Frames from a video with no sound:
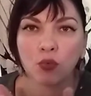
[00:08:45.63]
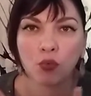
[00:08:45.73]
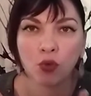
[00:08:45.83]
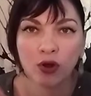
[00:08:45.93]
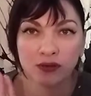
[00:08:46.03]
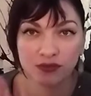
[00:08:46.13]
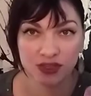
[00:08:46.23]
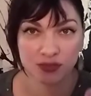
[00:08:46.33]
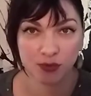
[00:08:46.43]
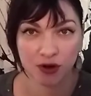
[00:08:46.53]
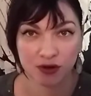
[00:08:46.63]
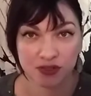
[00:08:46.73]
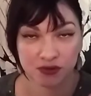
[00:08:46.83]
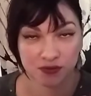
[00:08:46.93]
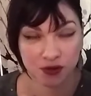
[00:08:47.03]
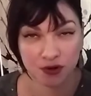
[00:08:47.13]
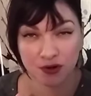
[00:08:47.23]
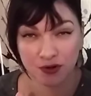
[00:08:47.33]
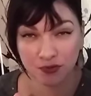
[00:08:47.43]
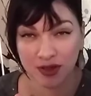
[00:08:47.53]
one of these partners, if
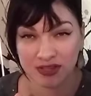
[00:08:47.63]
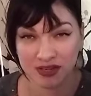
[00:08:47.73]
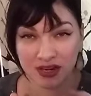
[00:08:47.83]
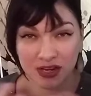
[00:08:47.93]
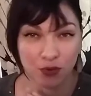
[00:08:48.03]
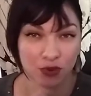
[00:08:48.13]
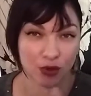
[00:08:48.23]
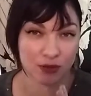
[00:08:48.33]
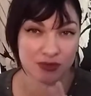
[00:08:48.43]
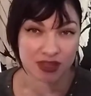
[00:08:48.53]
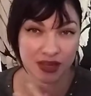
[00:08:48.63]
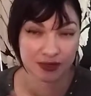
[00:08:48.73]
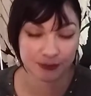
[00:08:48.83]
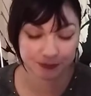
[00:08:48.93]
you're resonating with what I'm saying,